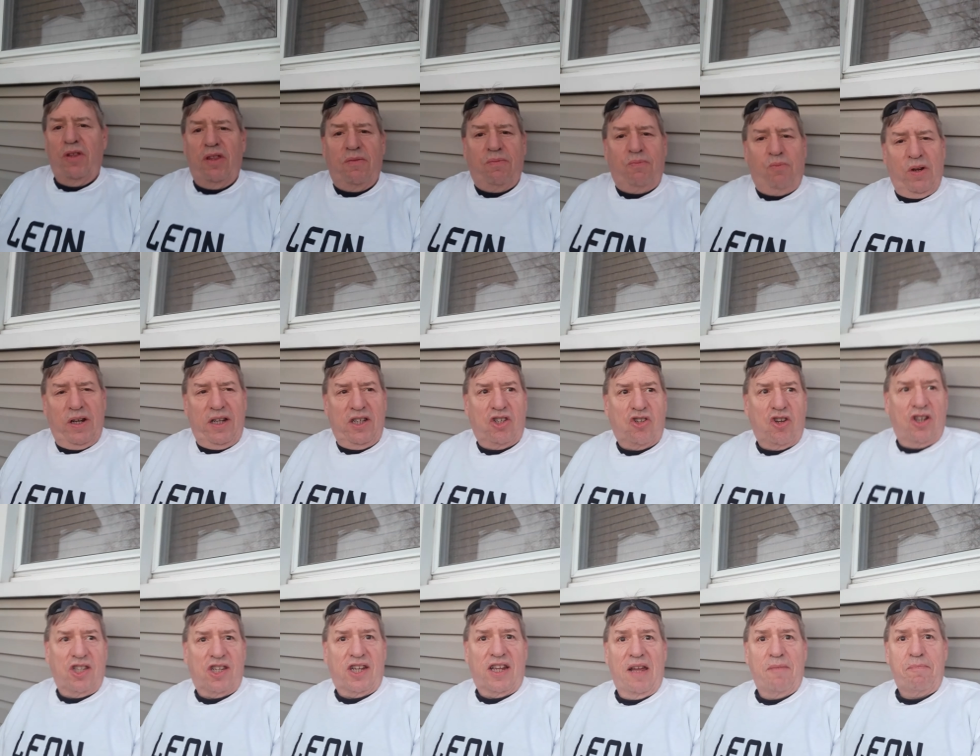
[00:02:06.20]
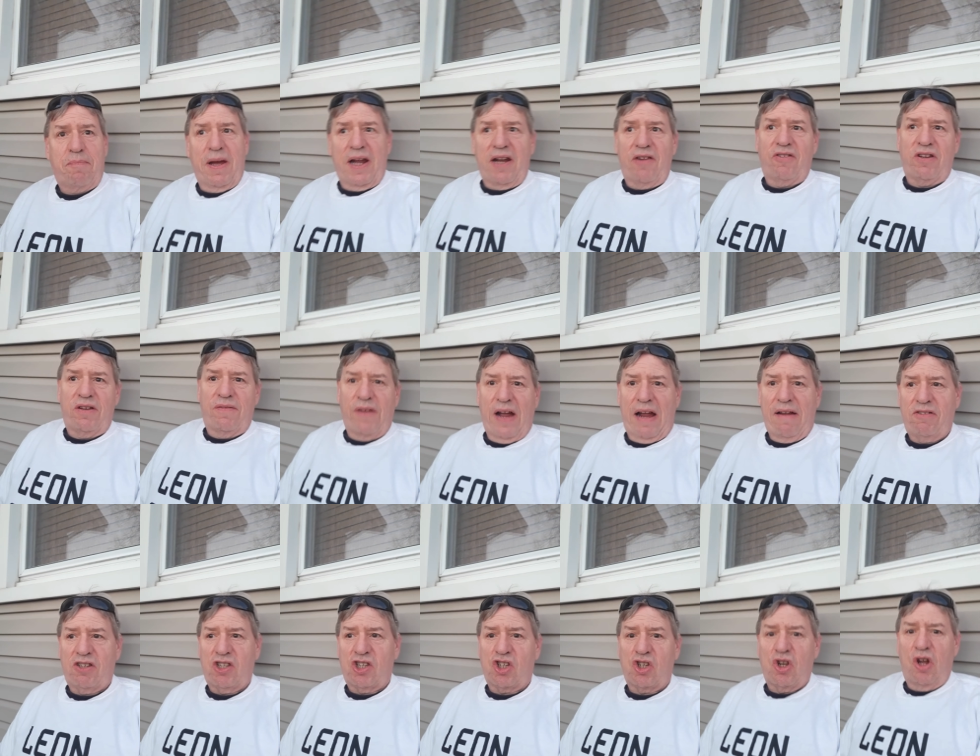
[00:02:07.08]
the, when it starts to get better and the
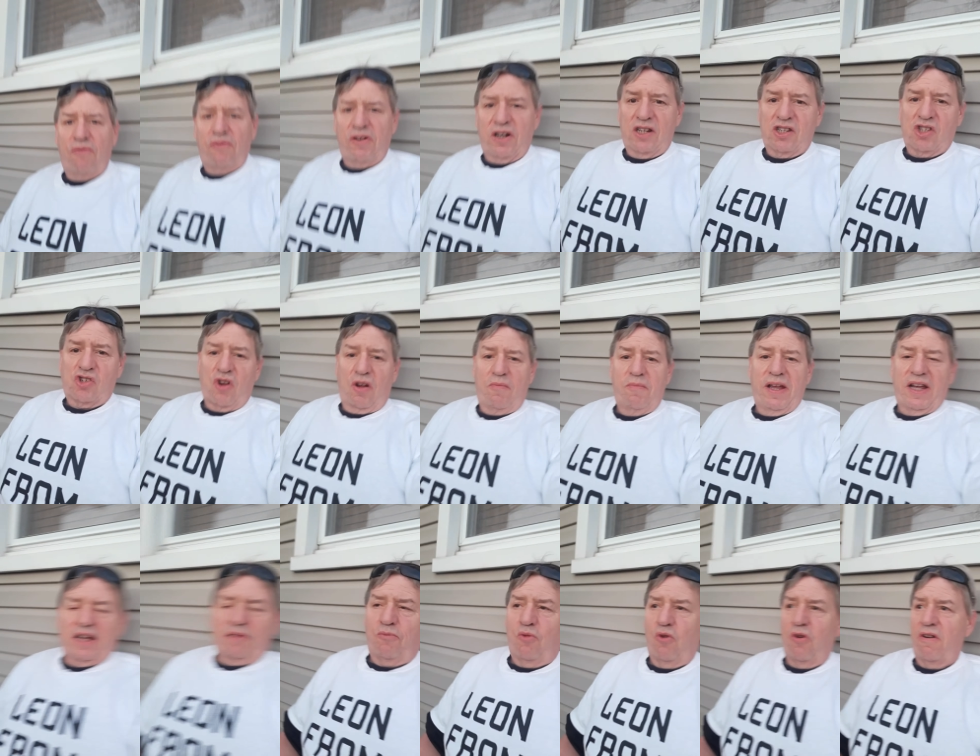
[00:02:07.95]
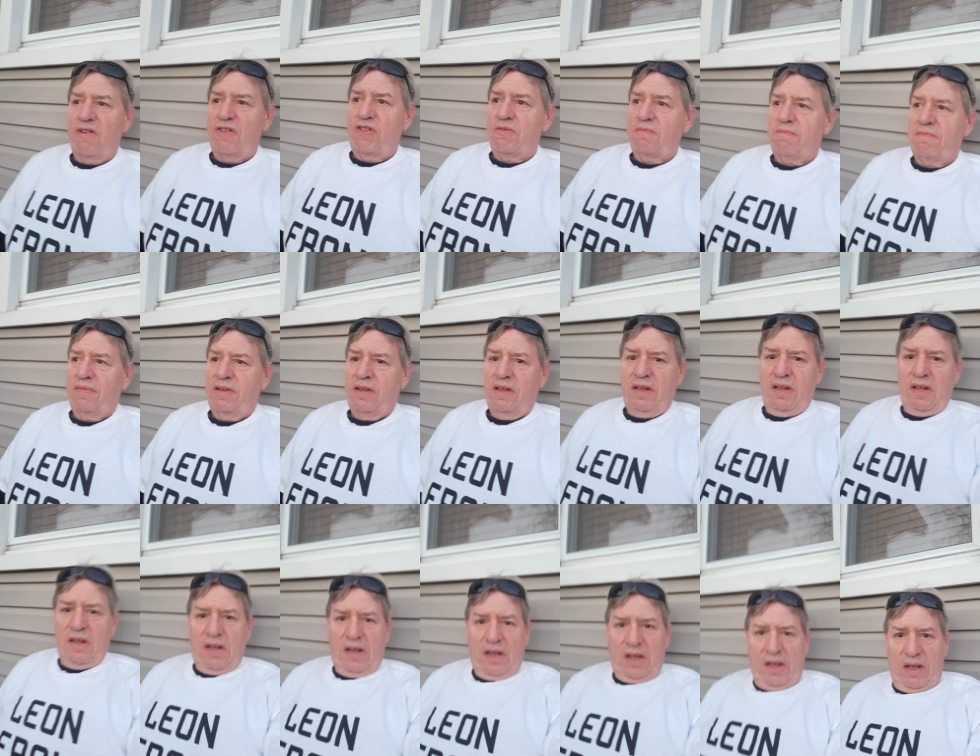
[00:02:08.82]
virus is over, I'm going to start making more of them.
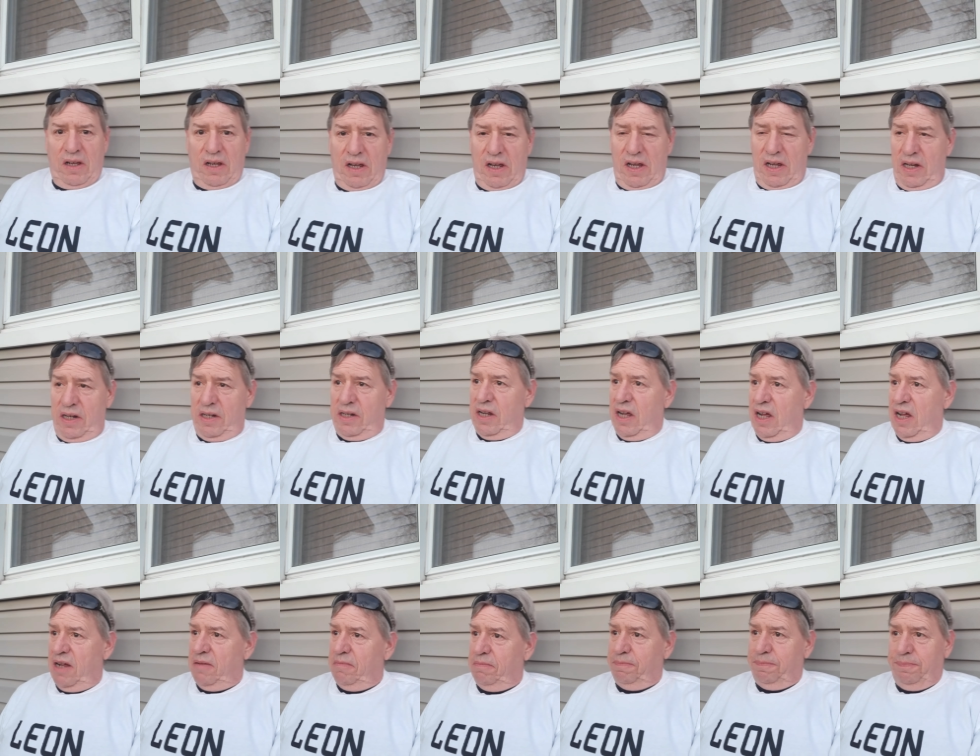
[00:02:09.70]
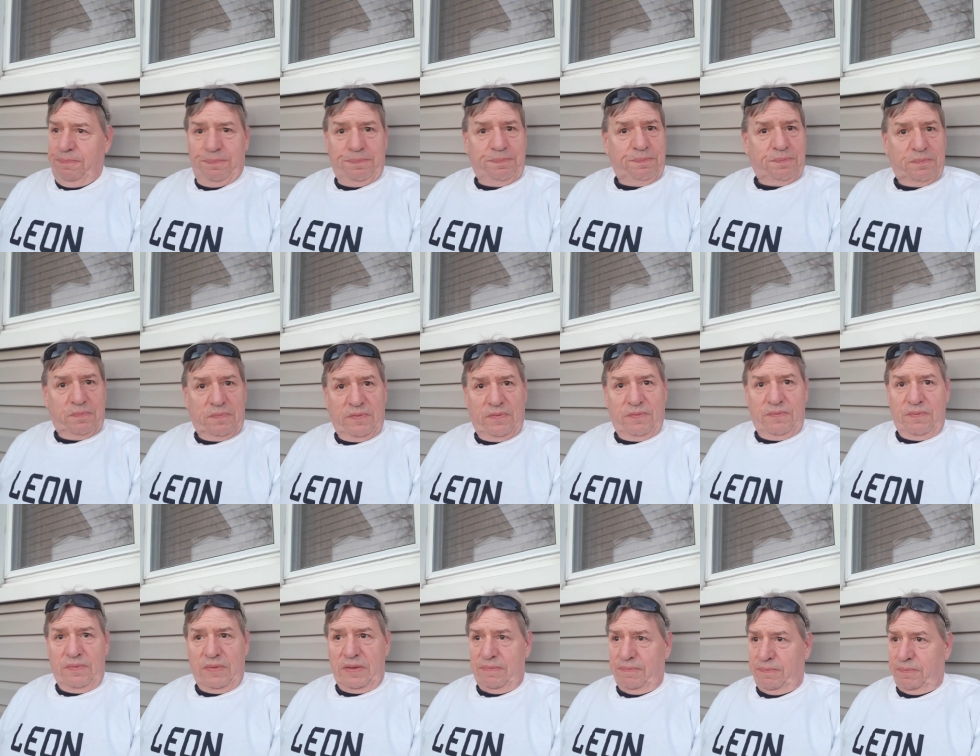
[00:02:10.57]
And um, I'm
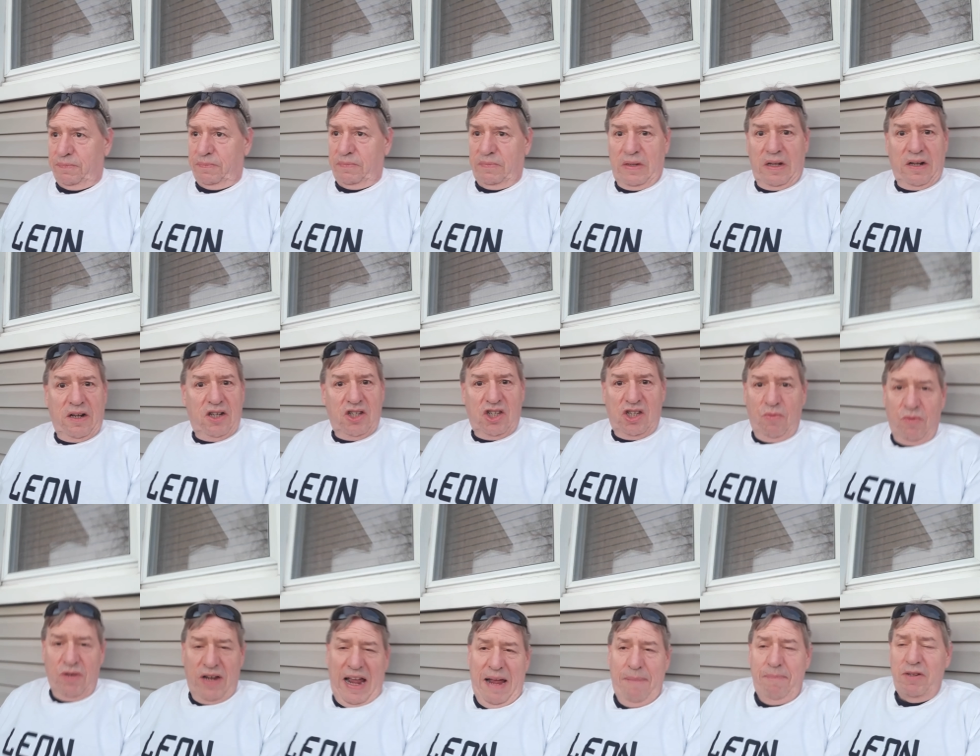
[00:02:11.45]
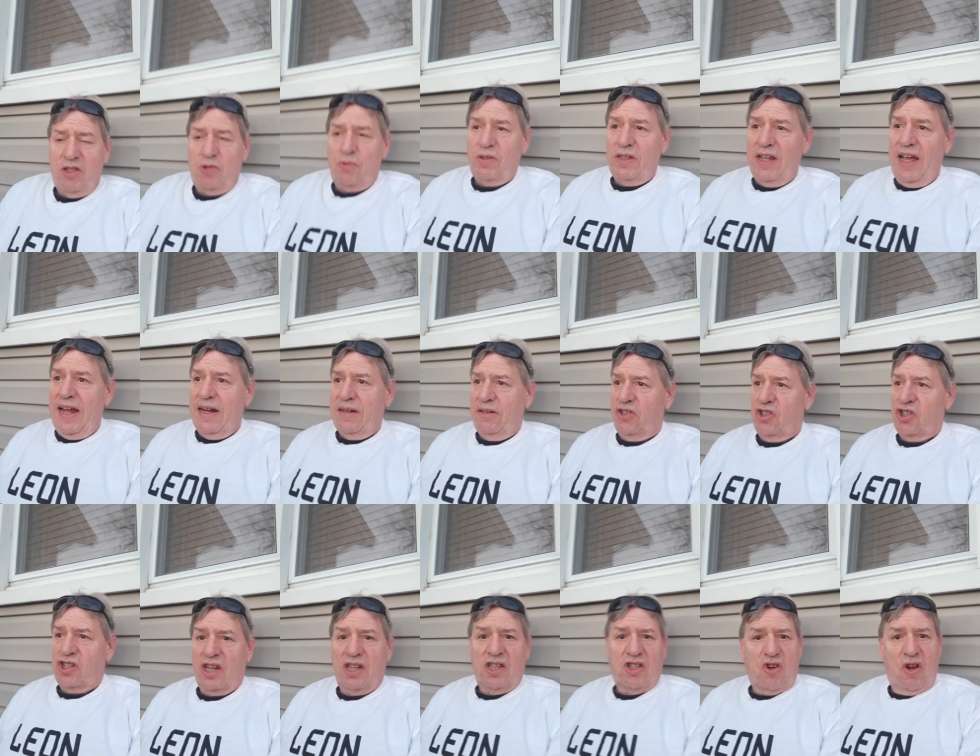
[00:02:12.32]
going to see what happens with that.
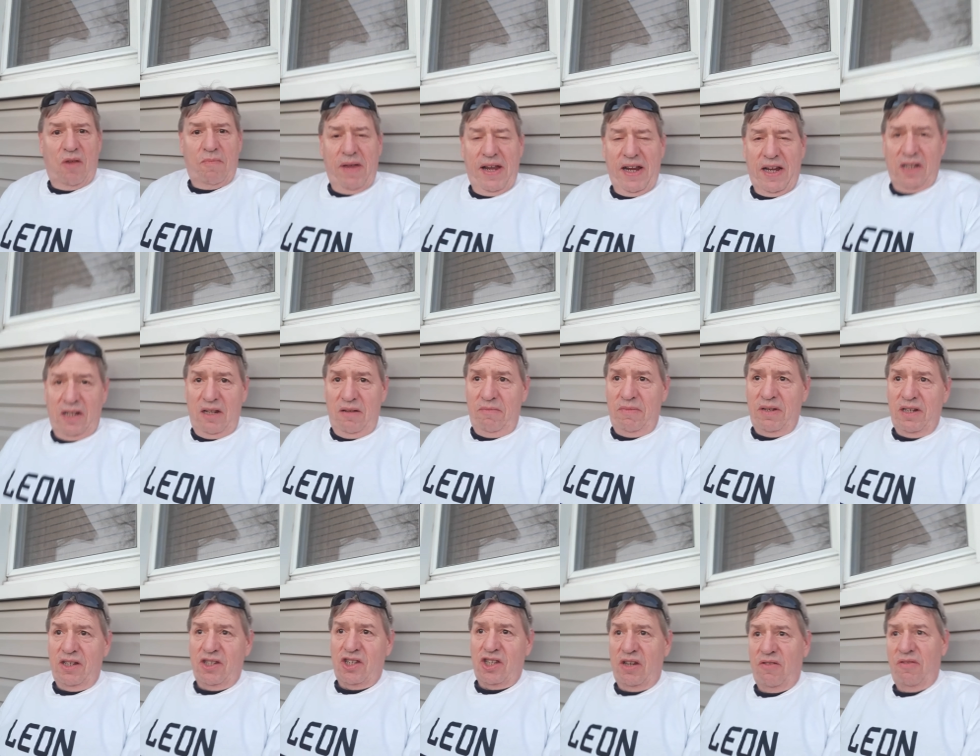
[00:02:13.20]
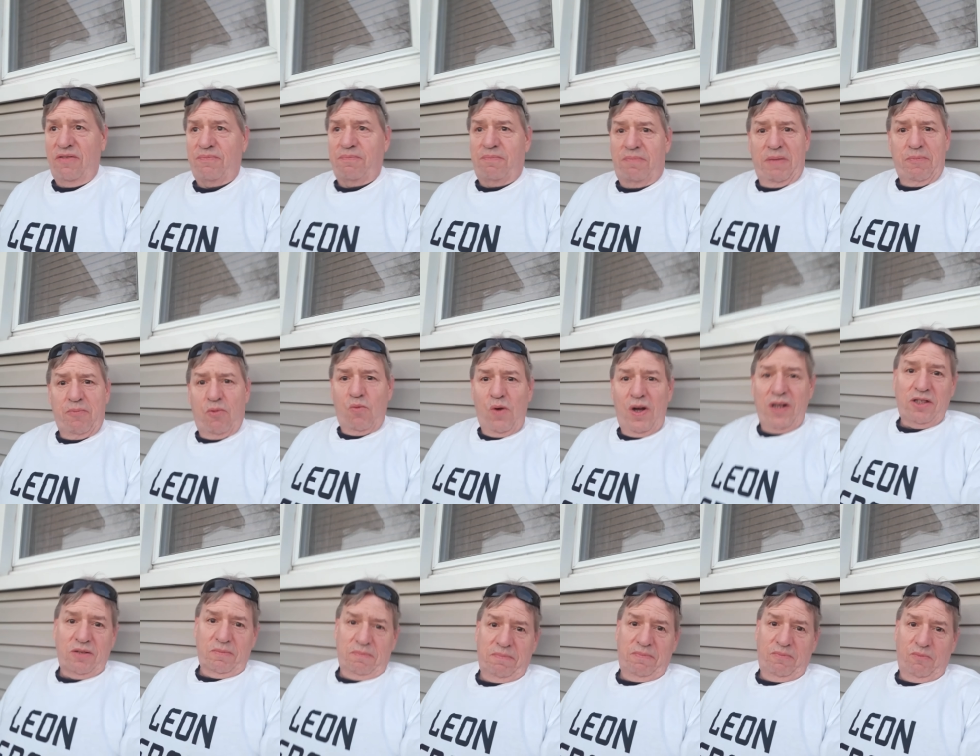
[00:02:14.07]
just going to start making them and see if people
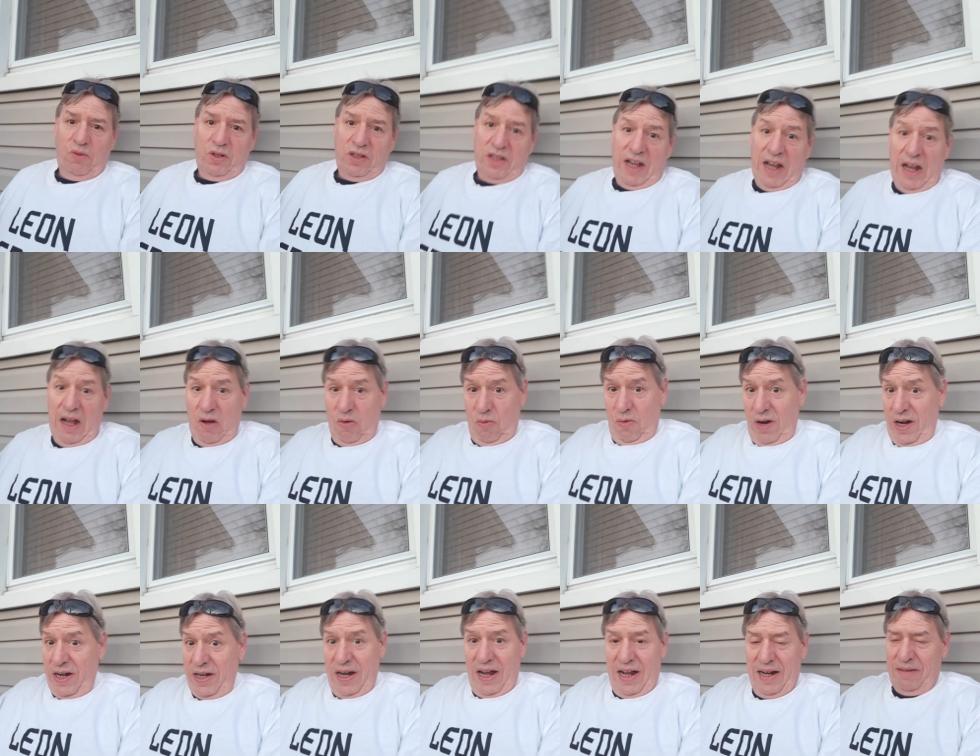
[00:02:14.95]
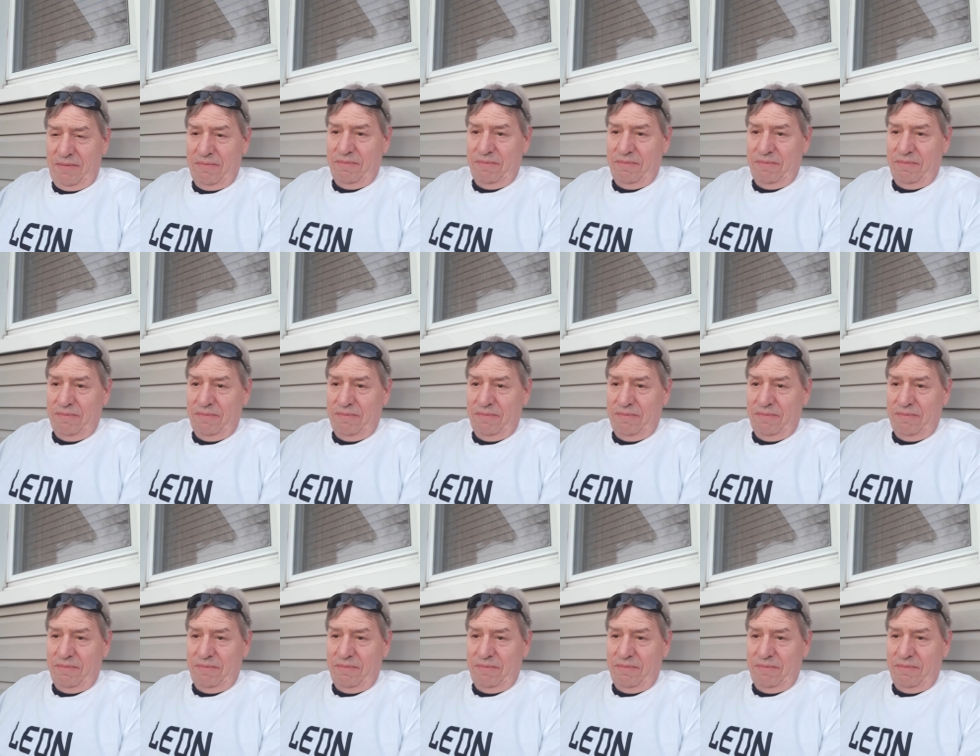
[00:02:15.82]
want them. What the hell? Why not?